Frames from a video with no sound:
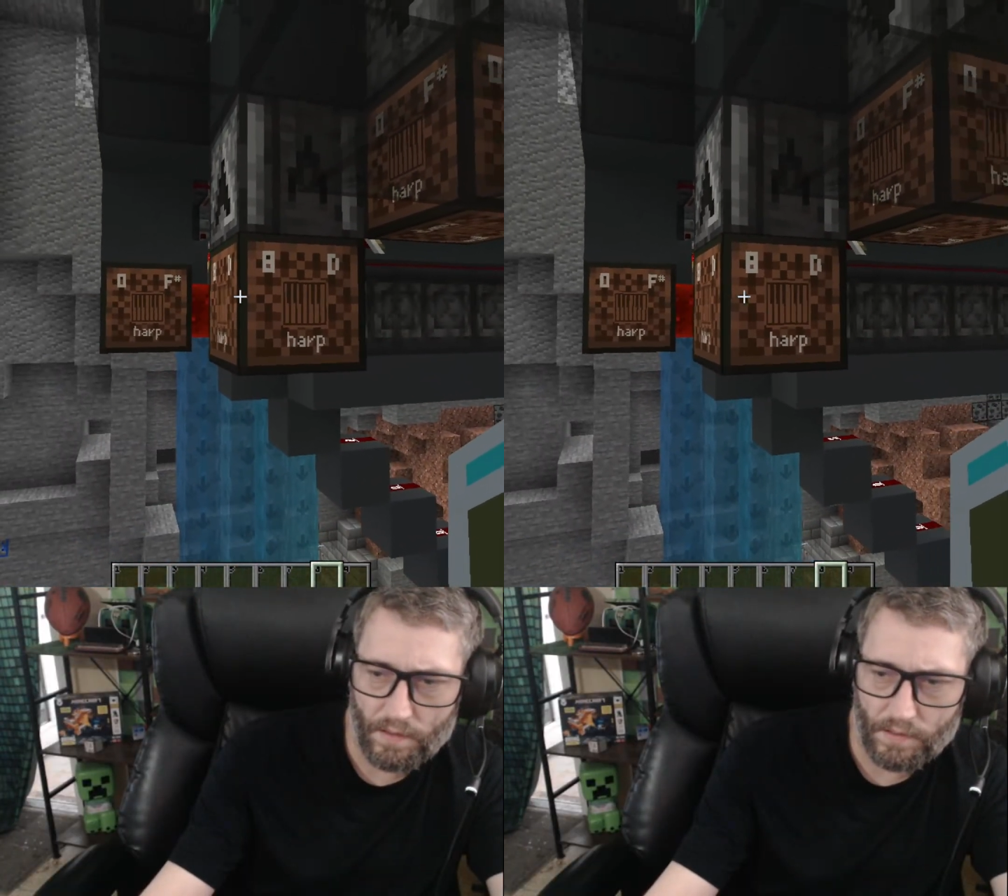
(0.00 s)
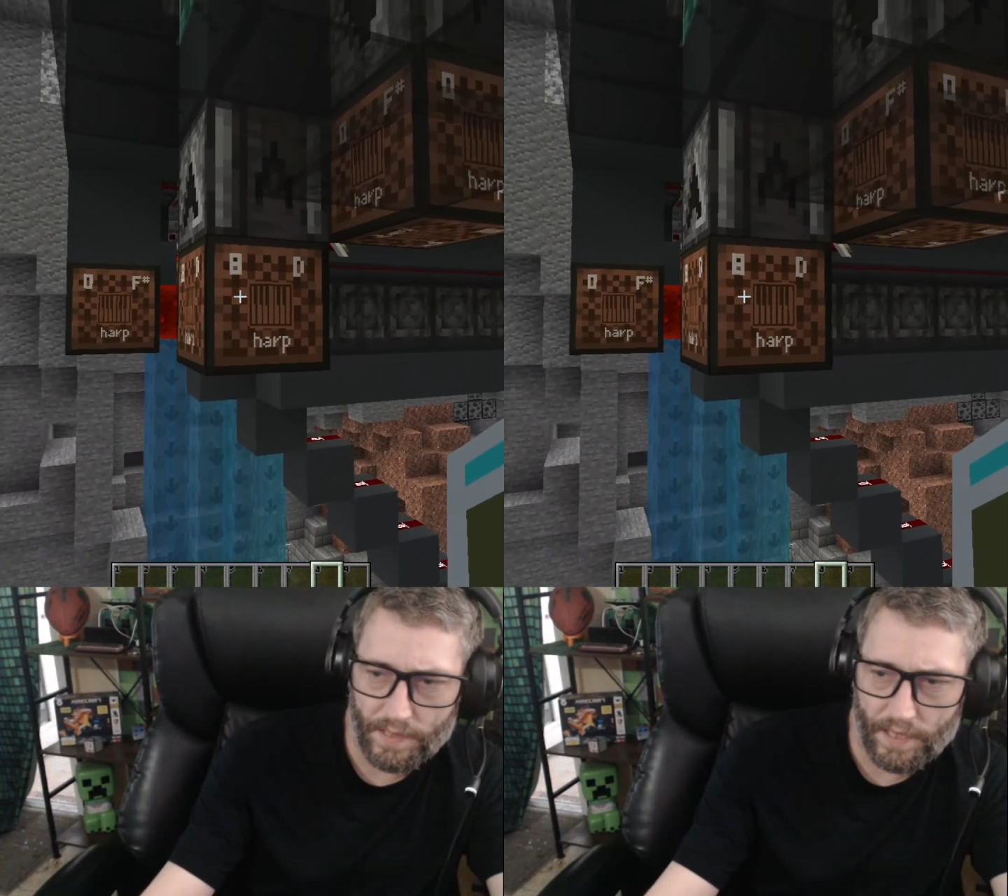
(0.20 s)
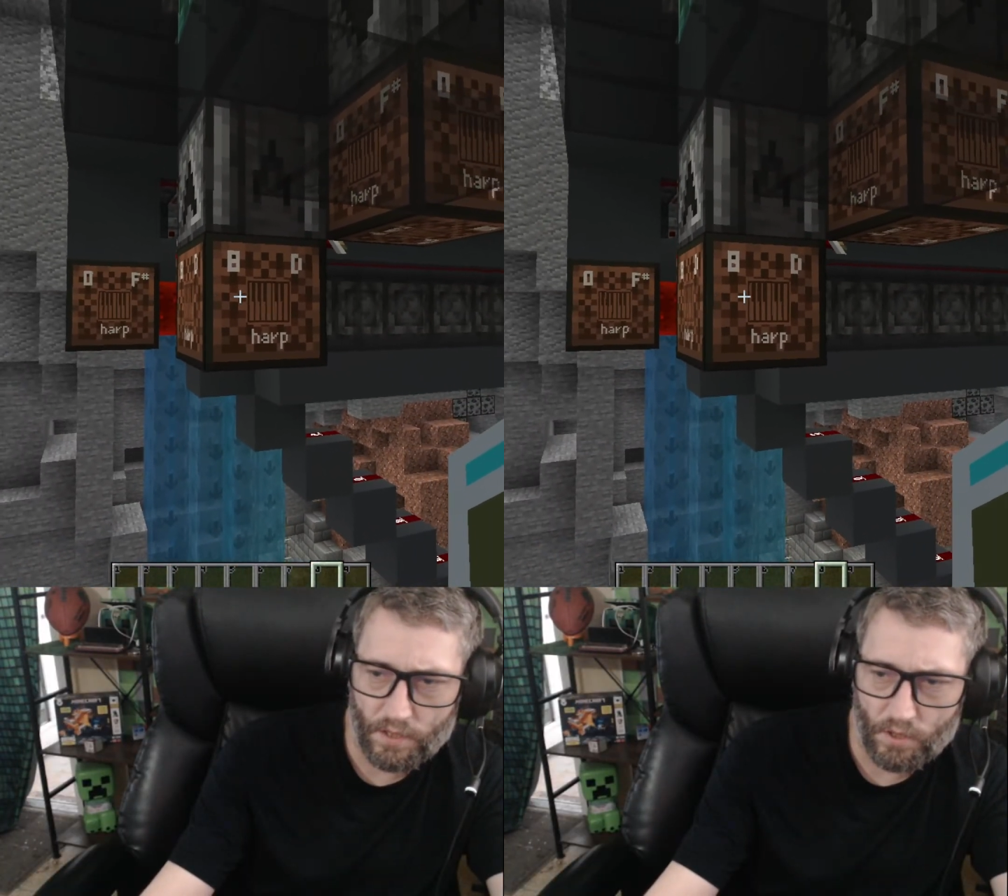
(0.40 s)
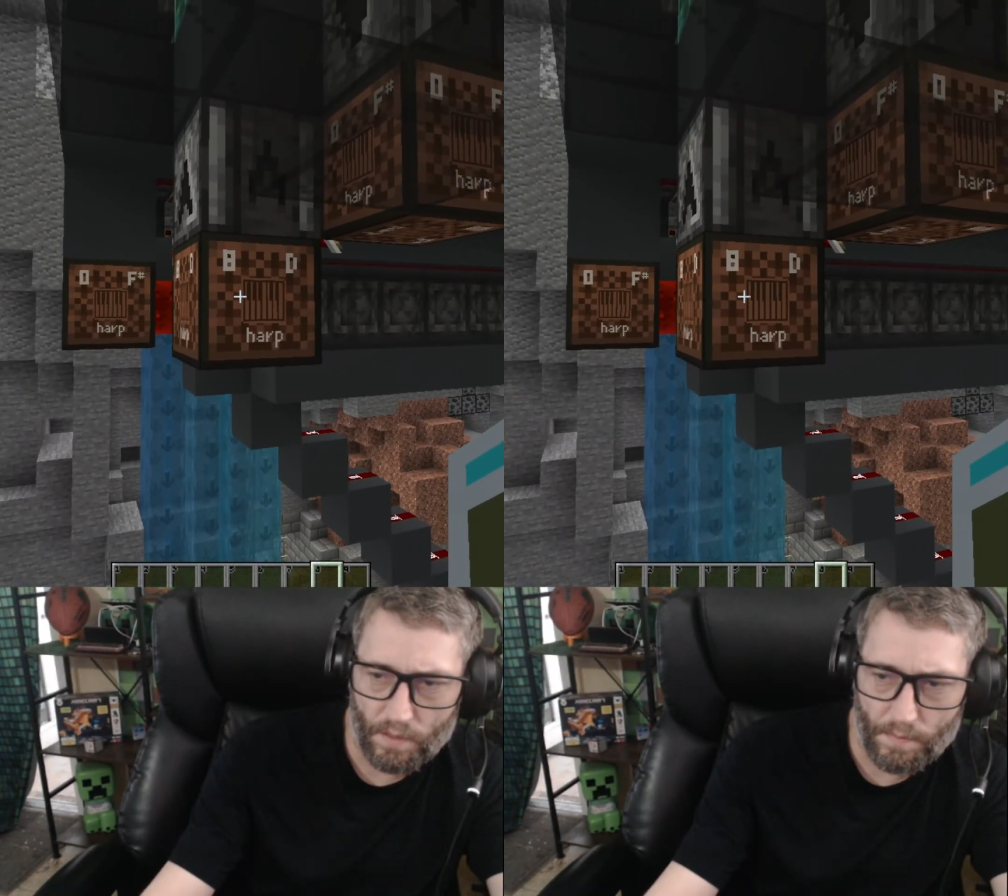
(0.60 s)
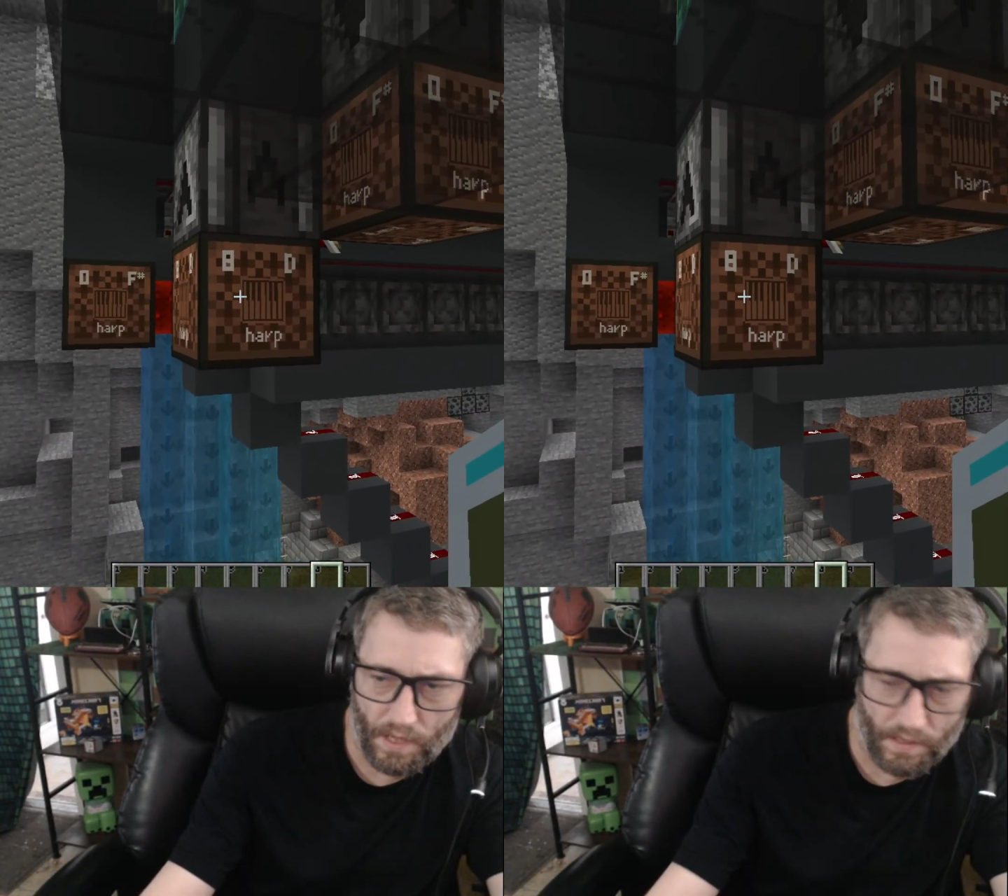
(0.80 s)
so we can control the
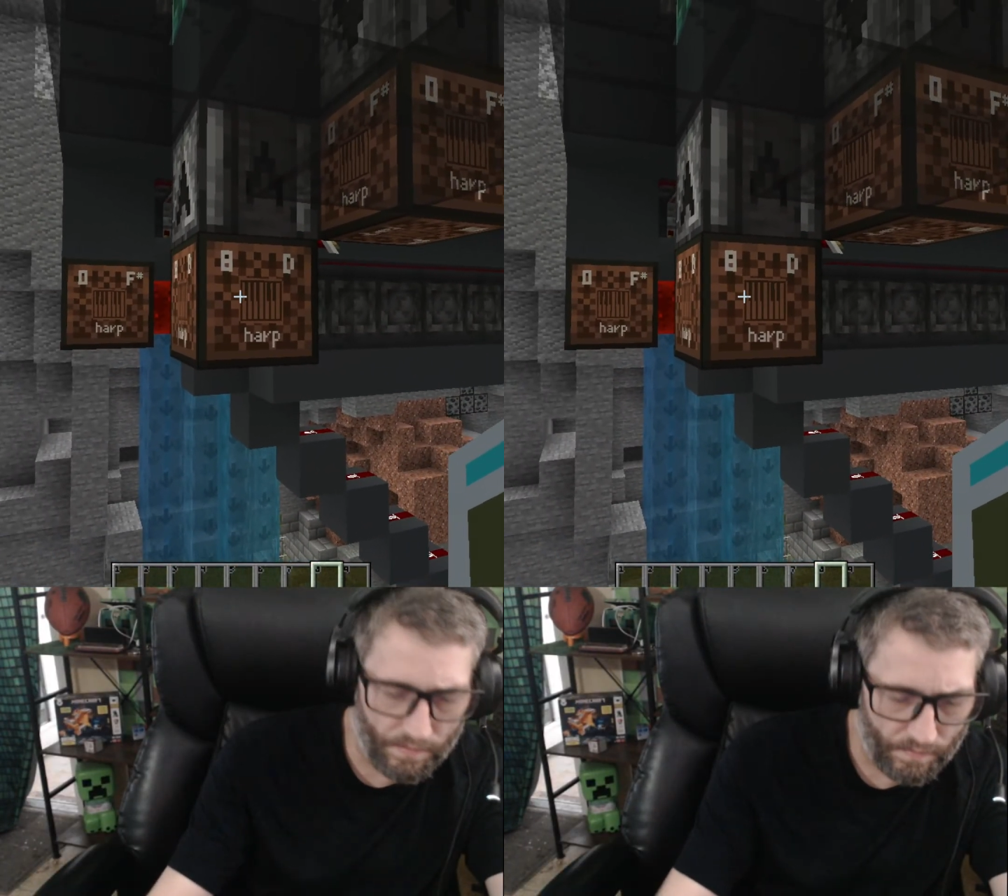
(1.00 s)
button.